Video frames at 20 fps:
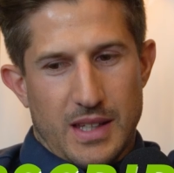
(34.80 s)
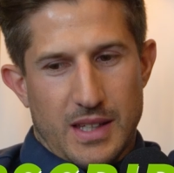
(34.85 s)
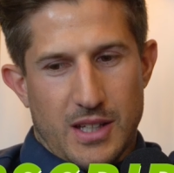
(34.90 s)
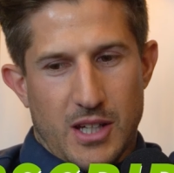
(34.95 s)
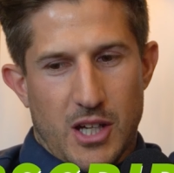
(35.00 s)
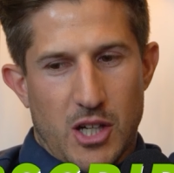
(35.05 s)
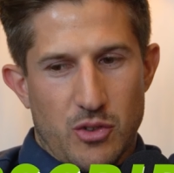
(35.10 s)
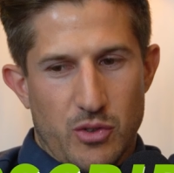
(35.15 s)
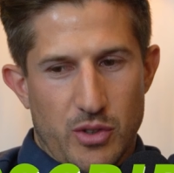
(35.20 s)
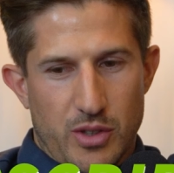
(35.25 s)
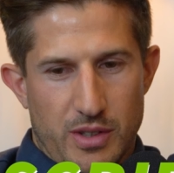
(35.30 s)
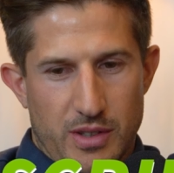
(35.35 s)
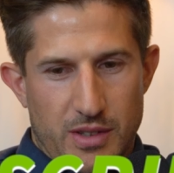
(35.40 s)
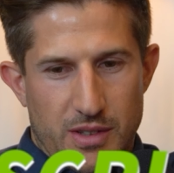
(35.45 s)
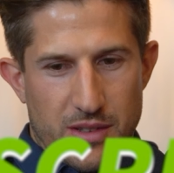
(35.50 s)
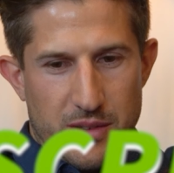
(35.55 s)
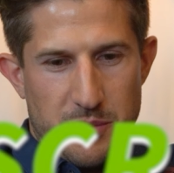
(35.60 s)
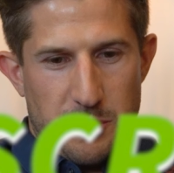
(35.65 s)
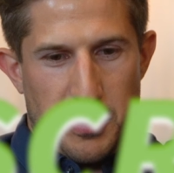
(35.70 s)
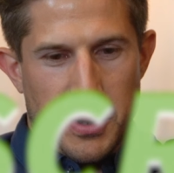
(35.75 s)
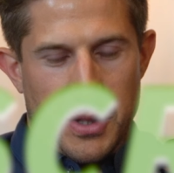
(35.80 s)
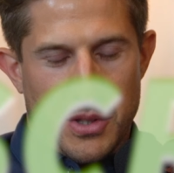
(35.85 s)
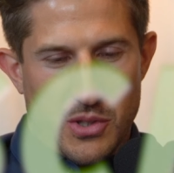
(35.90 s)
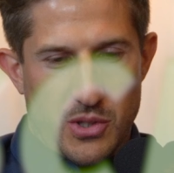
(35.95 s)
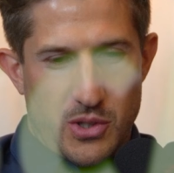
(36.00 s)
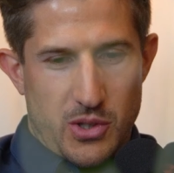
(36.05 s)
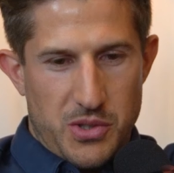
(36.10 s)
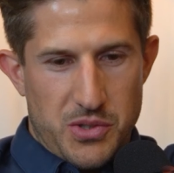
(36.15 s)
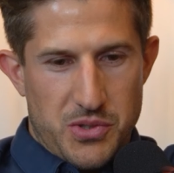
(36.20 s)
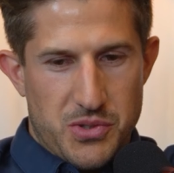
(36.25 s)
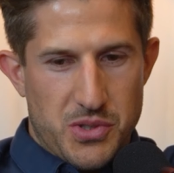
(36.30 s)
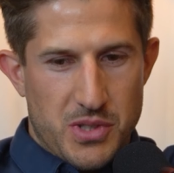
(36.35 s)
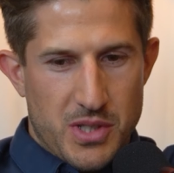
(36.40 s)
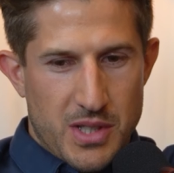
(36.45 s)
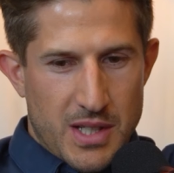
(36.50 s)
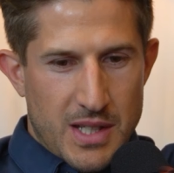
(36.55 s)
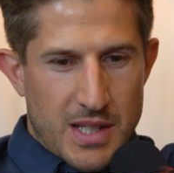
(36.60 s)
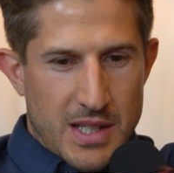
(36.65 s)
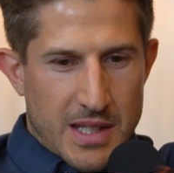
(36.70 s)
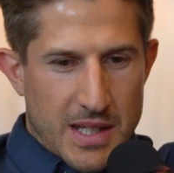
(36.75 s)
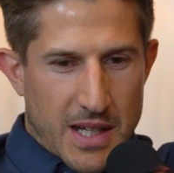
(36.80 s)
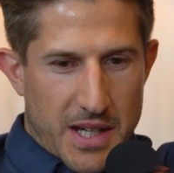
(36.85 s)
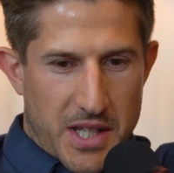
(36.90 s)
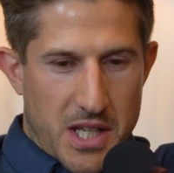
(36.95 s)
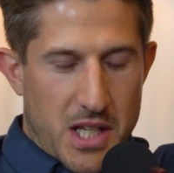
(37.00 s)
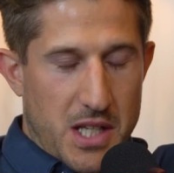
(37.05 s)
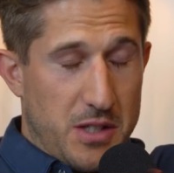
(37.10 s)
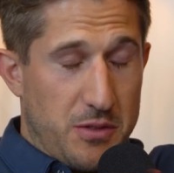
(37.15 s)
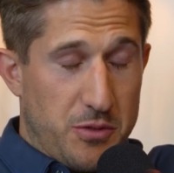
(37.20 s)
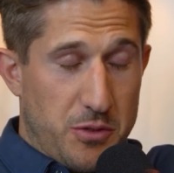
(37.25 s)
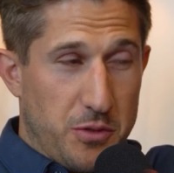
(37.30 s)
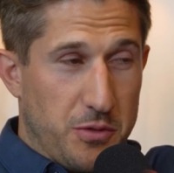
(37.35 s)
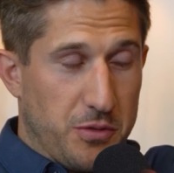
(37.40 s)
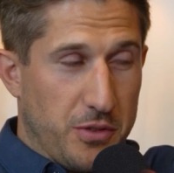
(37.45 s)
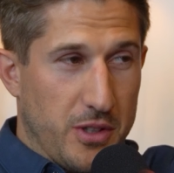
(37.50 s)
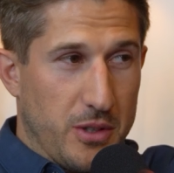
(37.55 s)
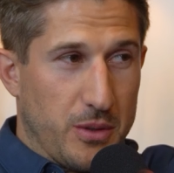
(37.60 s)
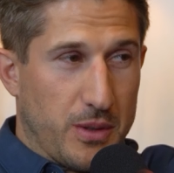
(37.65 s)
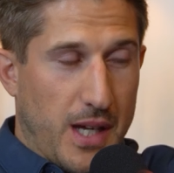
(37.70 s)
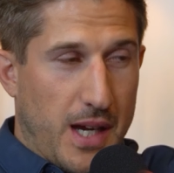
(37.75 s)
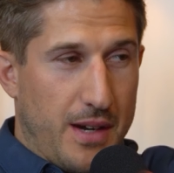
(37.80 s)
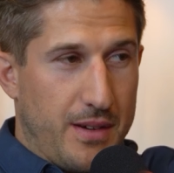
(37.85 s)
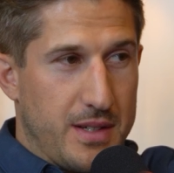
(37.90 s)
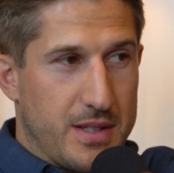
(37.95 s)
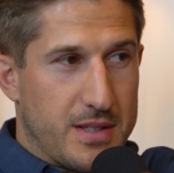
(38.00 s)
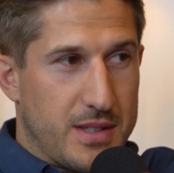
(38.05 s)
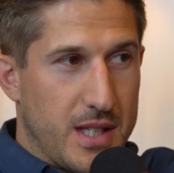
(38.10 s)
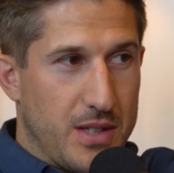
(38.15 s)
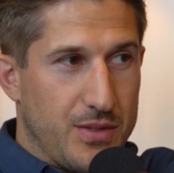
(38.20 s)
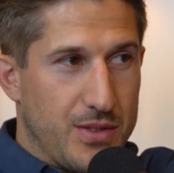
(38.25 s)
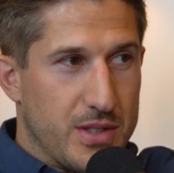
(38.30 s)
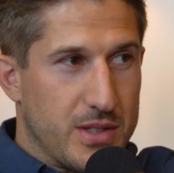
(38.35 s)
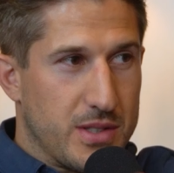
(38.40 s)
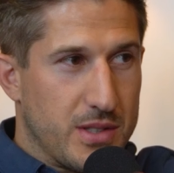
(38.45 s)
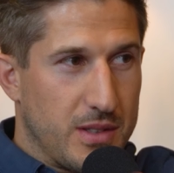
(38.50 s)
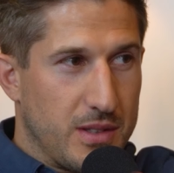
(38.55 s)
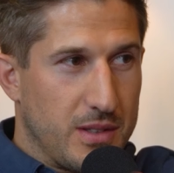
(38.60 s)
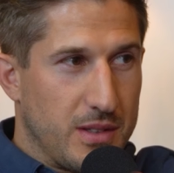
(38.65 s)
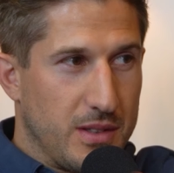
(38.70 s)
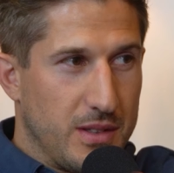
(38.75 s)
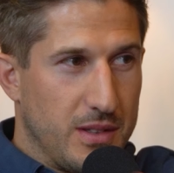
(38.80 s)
current, because I don't know if you follow Gary Stevenson.